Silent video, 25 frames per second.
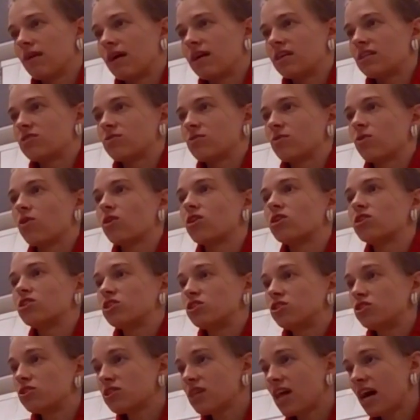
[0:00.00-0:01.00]
Right? So in order
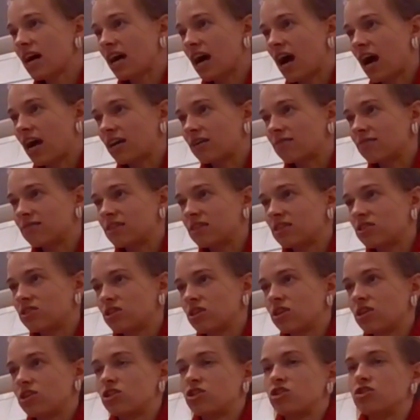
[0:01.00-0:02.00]
to do that kind of
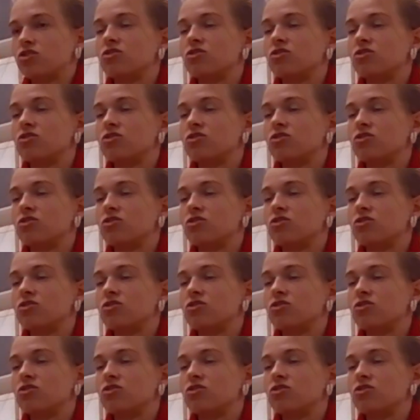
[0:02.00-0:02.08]
research,